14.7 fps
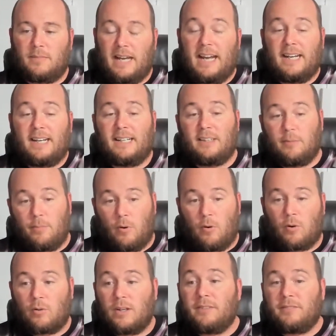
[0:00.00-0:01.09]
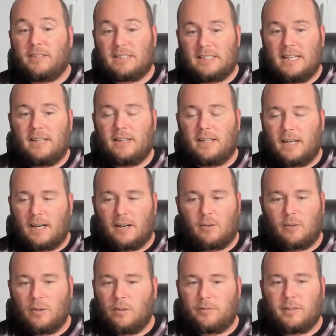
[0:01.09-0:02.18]
and in the portal, if it's in there, I
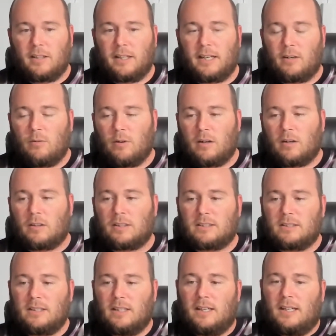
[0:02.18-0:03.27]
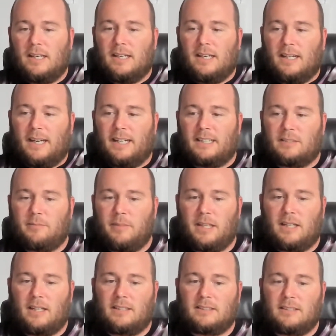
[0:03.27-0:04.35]
don't know if the link works, is
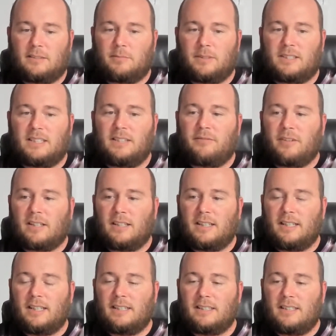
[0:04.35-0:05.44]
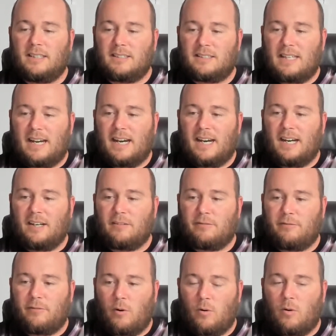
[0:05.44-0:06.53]
because it's specifically designed
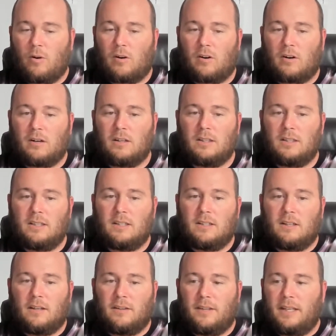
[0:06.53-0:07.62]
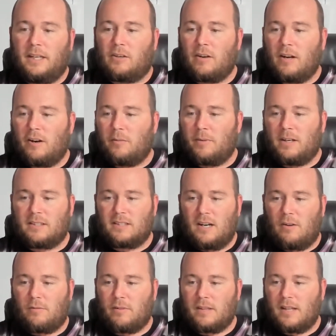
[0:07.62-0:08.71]
for the credit repair
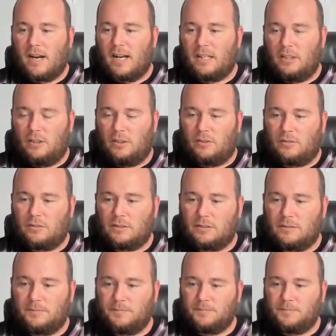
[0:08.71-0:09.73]
software that I use.